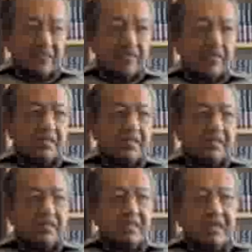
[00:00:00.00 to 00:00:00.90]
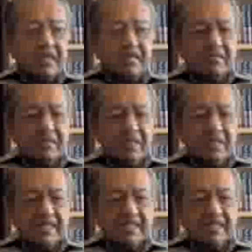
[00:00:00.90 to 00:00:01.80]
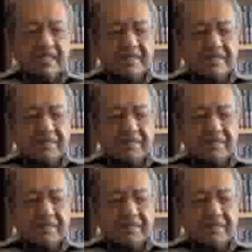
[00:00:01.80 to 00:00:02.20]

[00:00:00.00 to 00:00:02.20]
two-thirds, and this